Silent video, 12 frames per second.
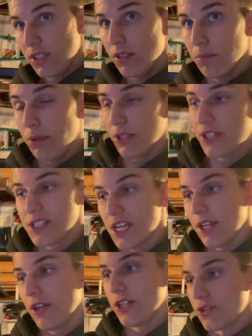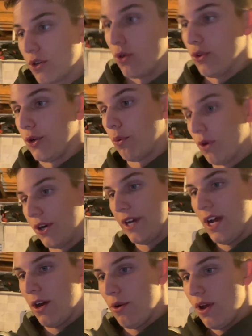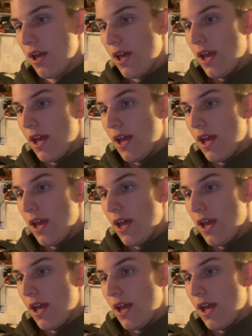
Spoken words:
But these headlights are our only worry now,